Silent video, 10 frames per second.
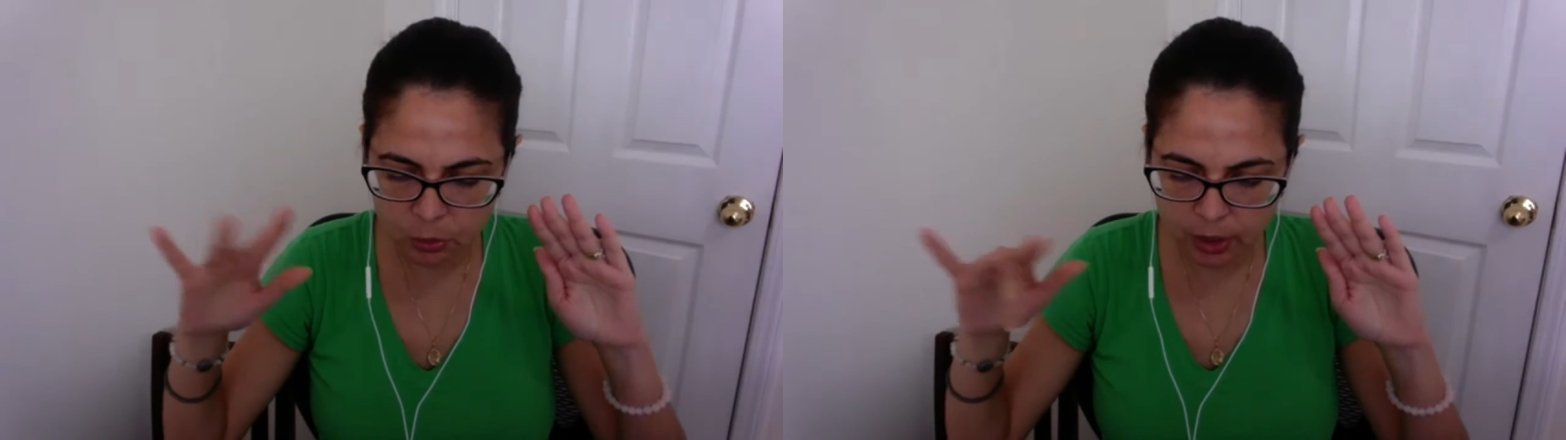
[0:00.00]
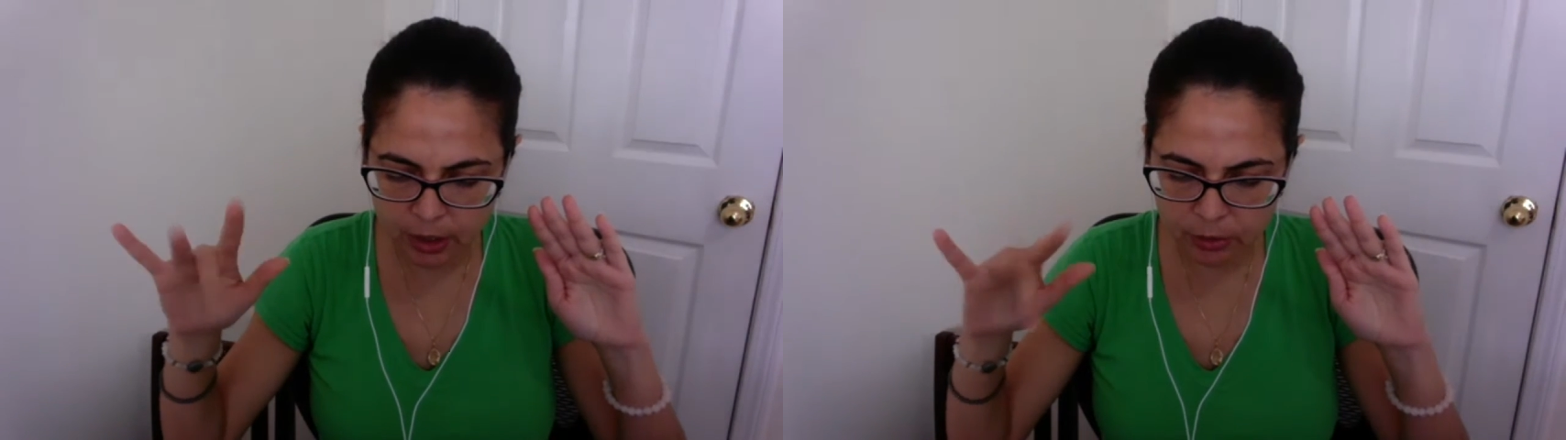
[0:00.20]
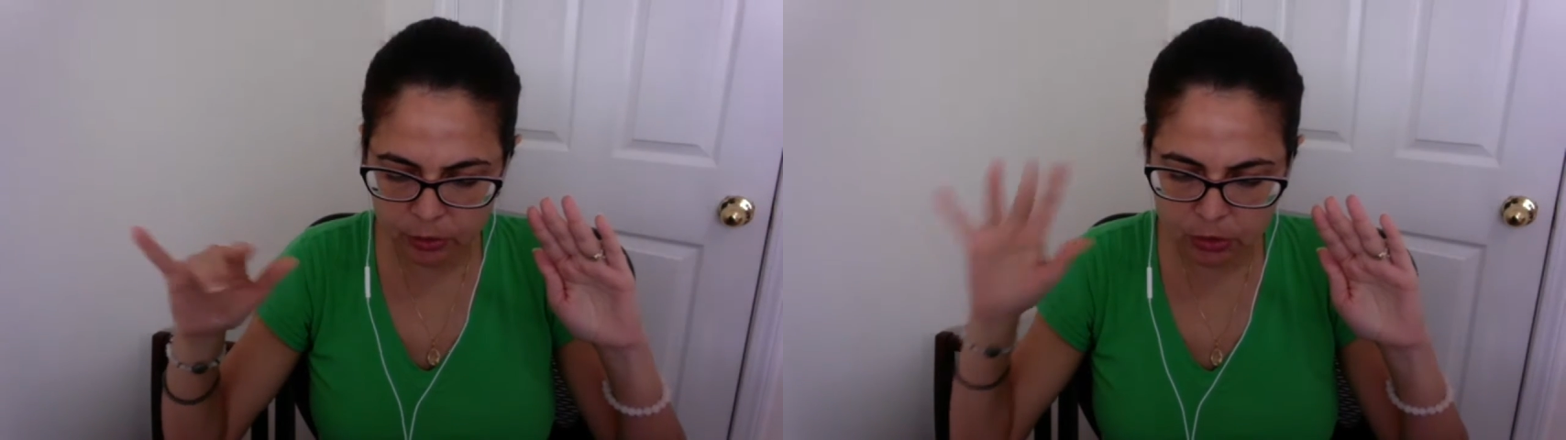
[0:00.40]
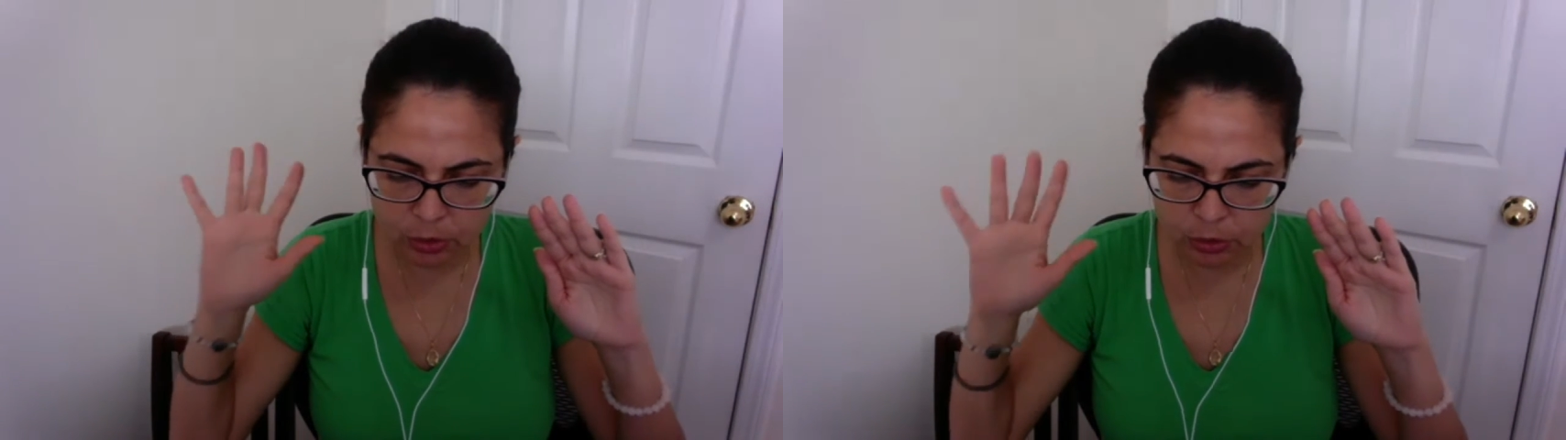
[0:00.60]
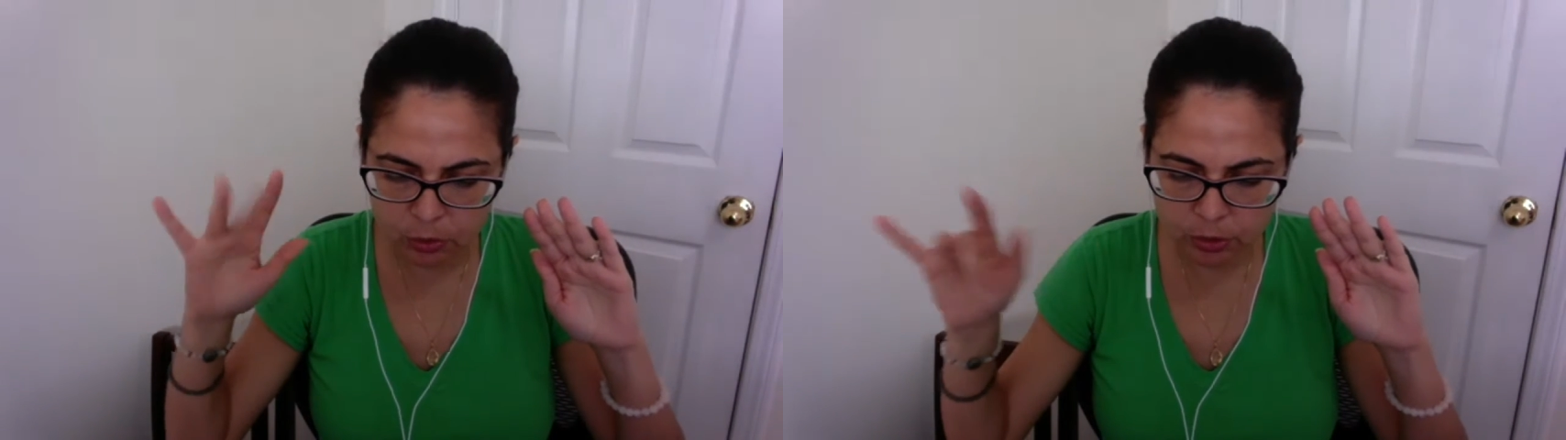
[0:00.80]
why those
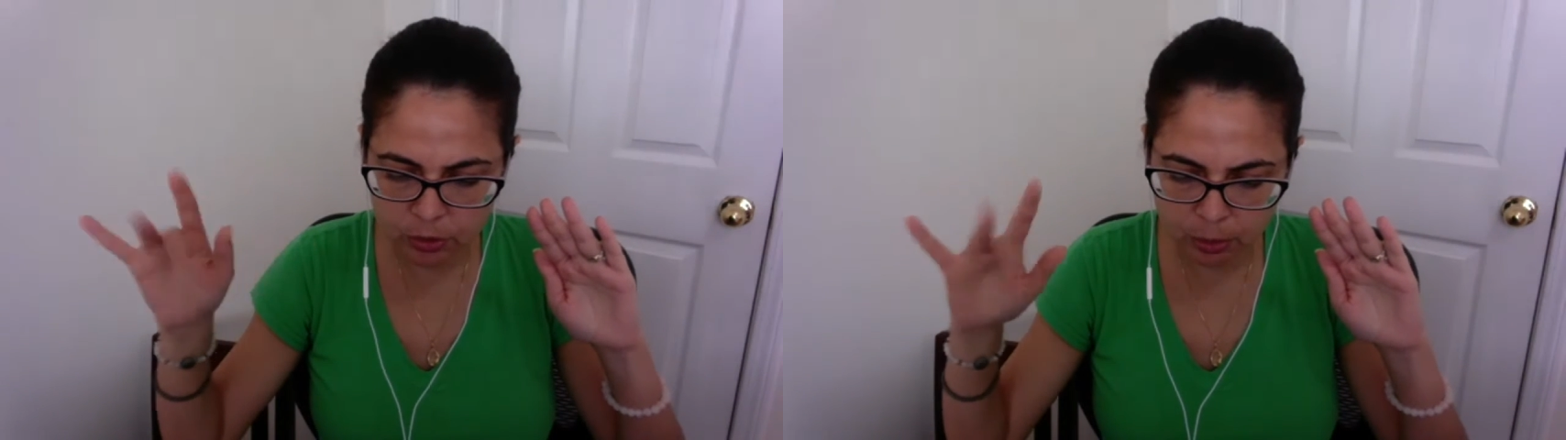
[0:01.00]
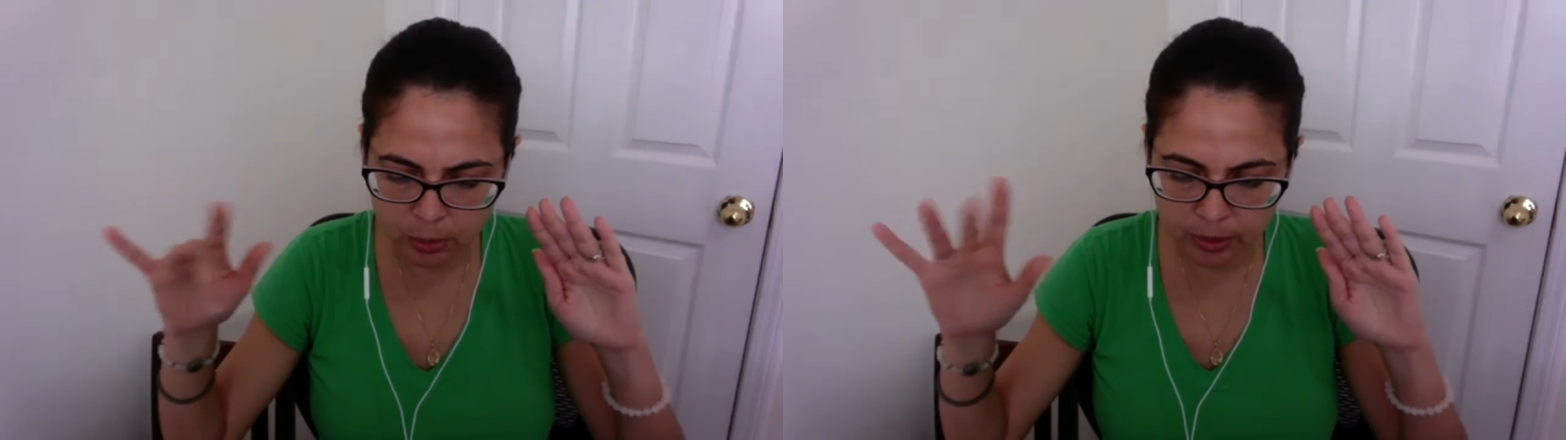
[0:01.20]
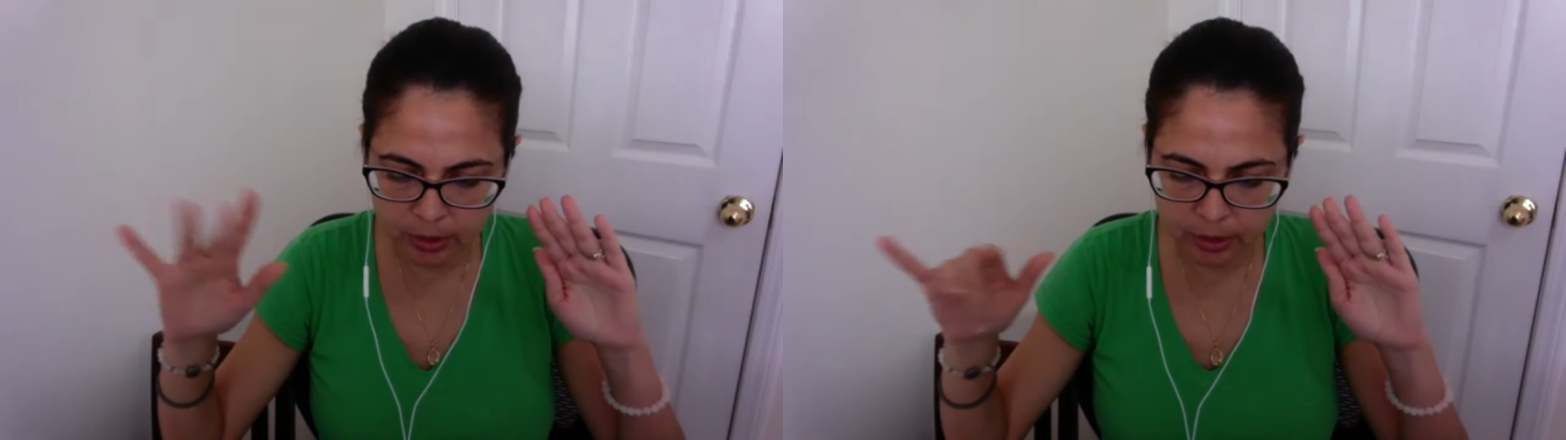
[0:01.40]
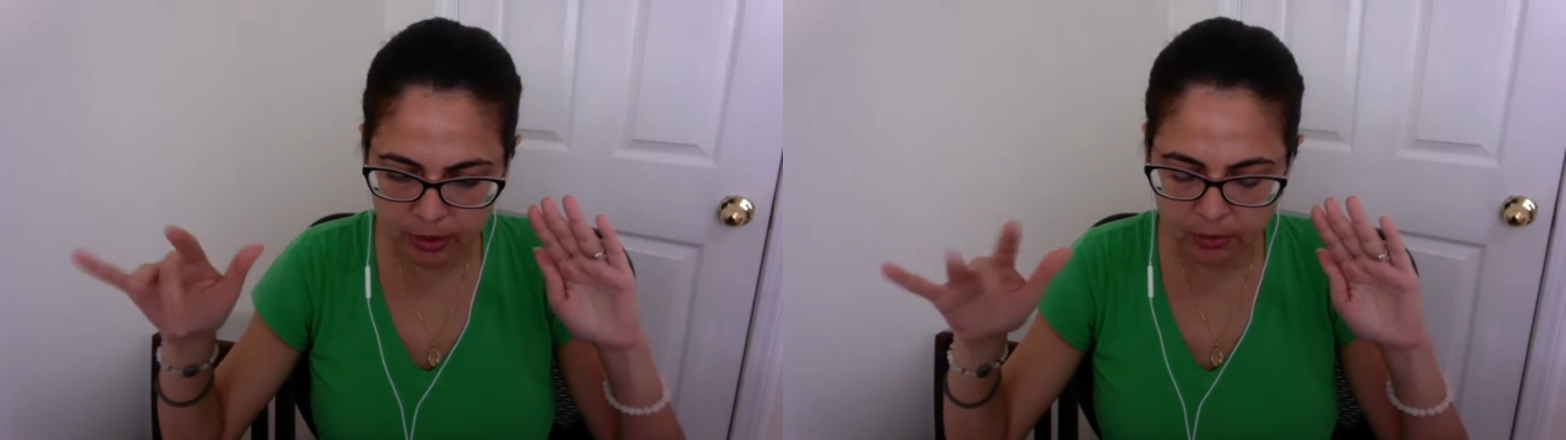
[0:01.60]
clothes were important.